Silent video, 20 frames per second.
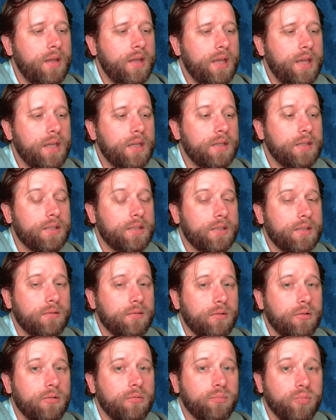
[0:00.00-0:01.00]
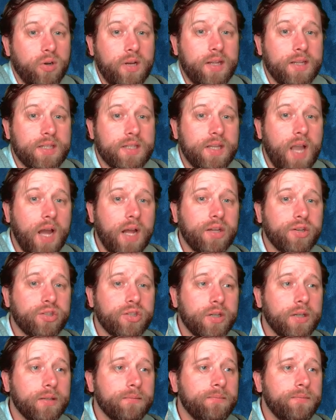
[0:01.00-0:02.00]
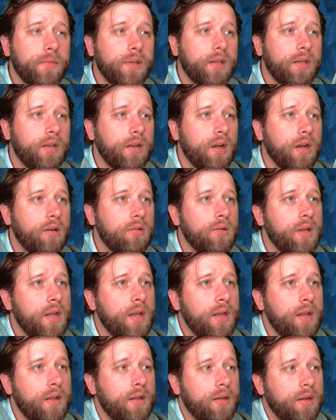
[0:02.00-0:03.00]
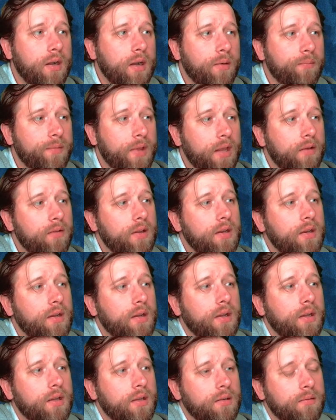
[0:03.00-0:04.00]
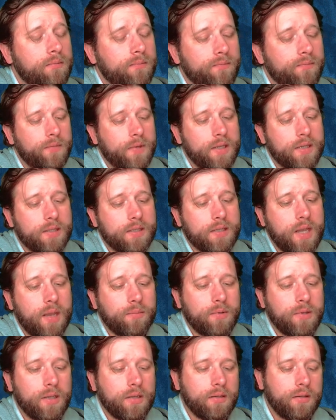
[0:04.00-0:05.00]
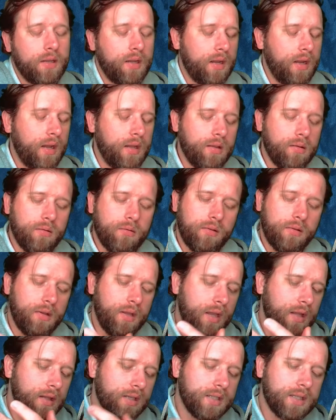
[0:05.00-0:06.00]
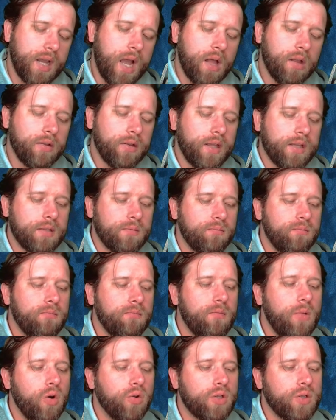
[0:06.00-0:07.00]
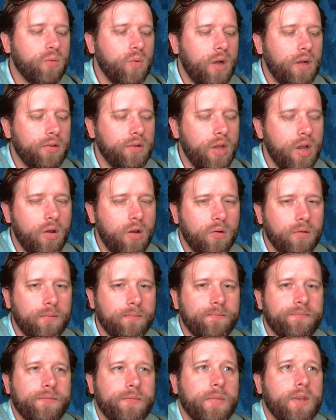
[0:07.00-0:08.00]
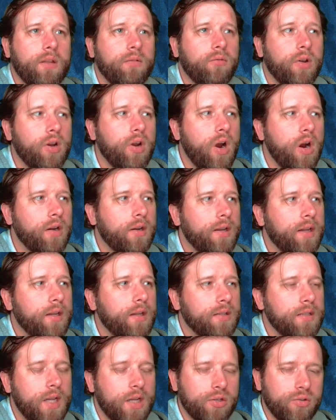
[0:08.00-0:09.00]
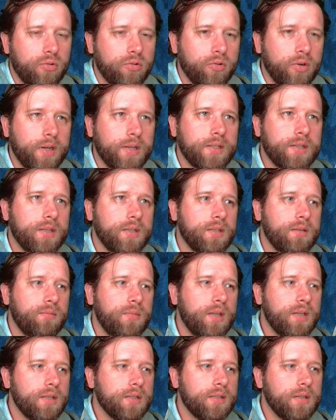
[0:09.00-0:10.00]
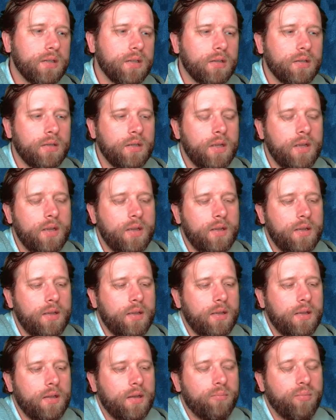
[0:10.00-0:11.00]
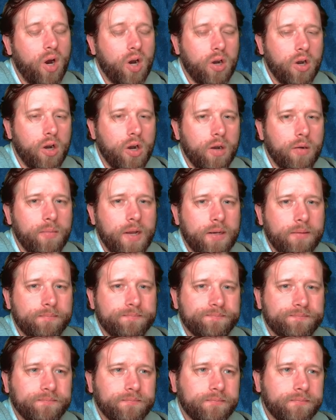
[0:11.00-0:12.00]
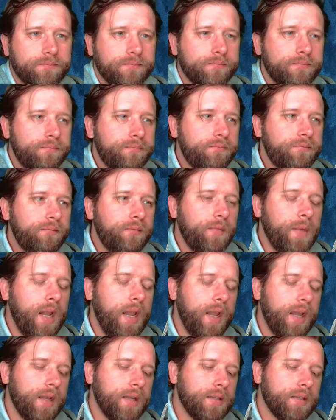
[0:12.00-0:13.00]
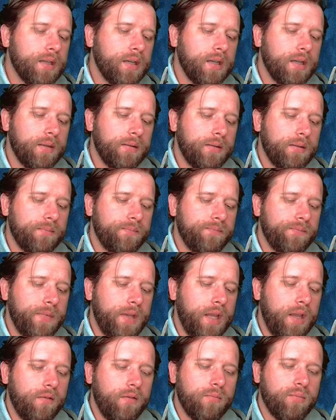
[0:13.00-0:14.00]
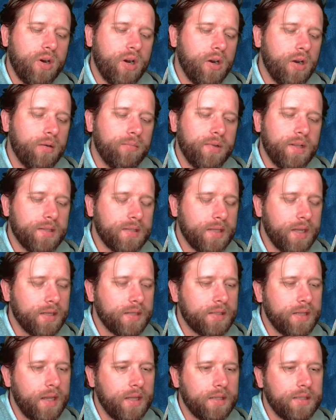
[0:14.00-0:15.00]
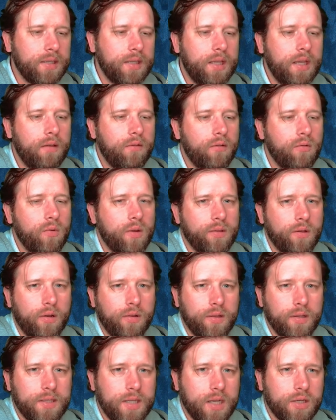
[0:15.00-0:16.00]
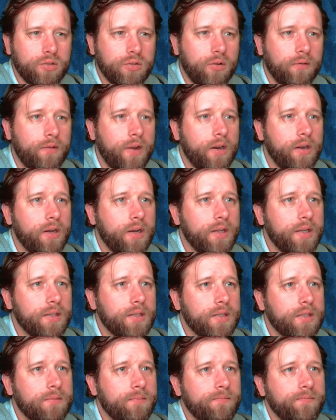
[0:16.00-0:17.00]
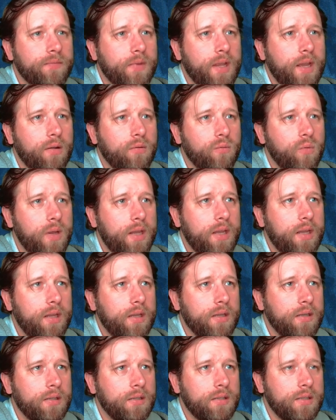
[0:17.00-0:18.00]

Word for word: is uh, pretty astonishing. You know, um, even uh, the skeptic and the and the scholar that's most well known regarding textual criticism is uh, Bart Ehrman, and uh, even Bart Ehrman says that even with all the textual variants that we